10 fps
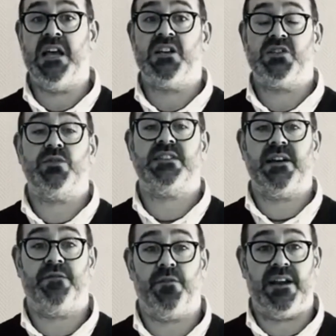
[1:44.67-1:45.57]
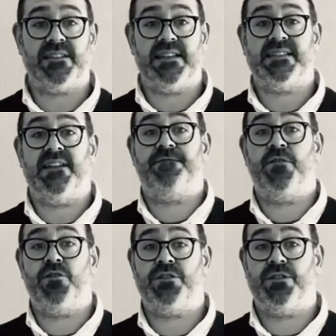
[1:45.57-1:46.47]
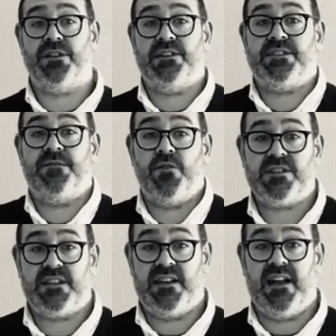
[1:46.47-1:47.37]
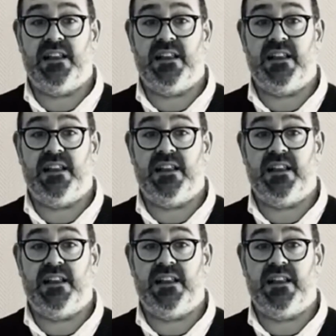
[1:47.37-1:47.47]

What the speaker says: So Safurex is versatile.